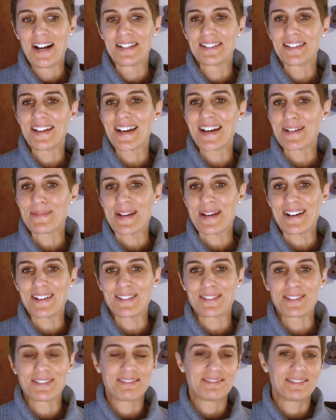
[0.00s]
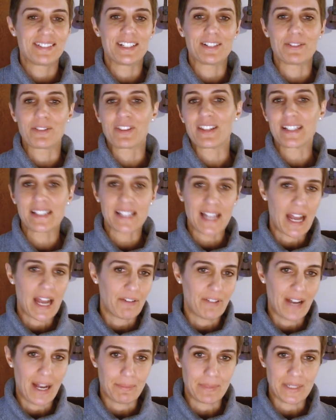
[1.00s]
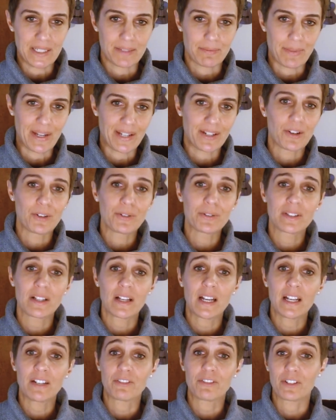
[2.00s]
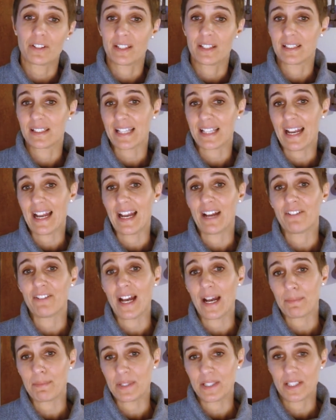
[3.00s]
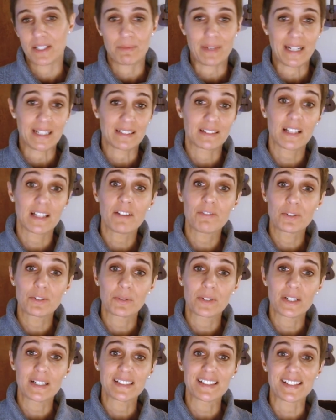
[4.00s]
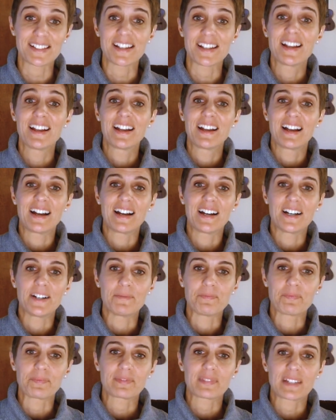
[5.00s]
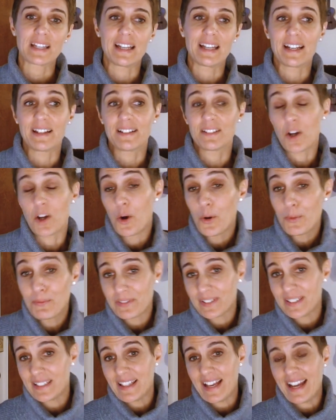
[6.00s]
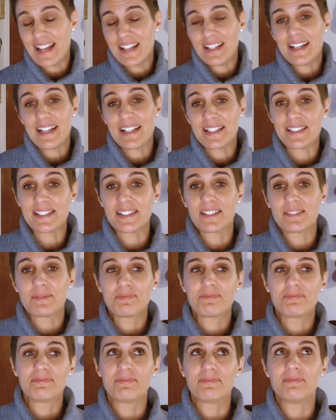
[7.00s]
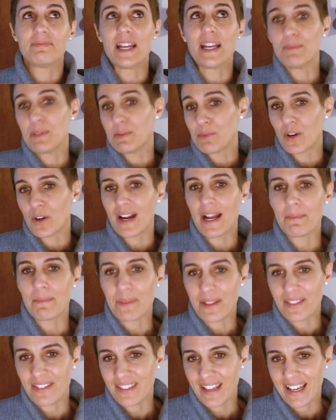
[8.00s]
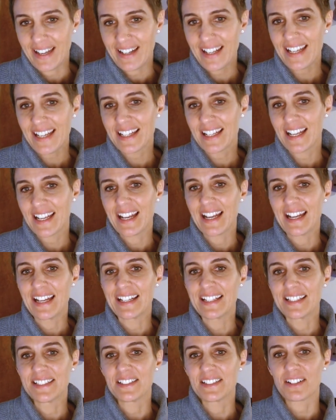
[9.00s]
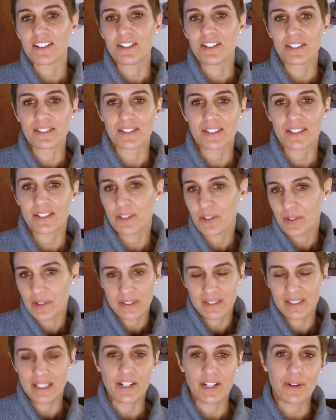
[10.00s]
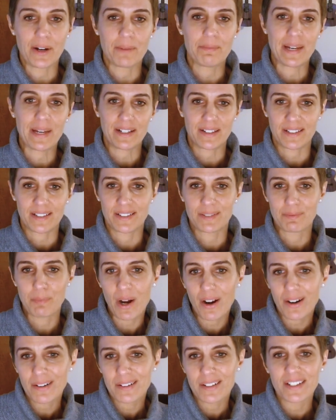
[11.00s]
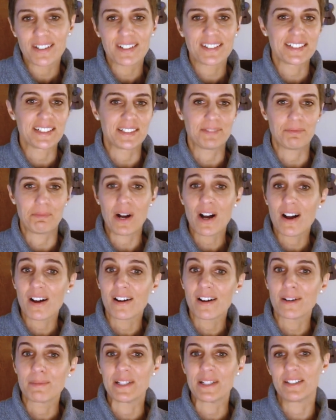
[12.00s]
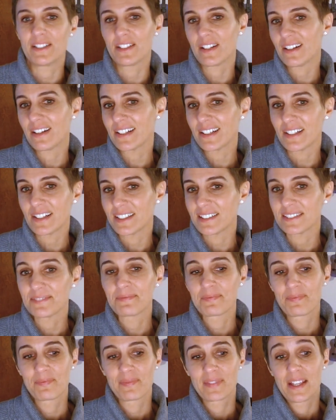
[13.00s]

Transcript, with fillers: a lot about you know things that have happened in my own life or things that have happened to my loved ones um, and I, hopefully that has made me more empathetic and also, you know, a better partner and mom and daughter.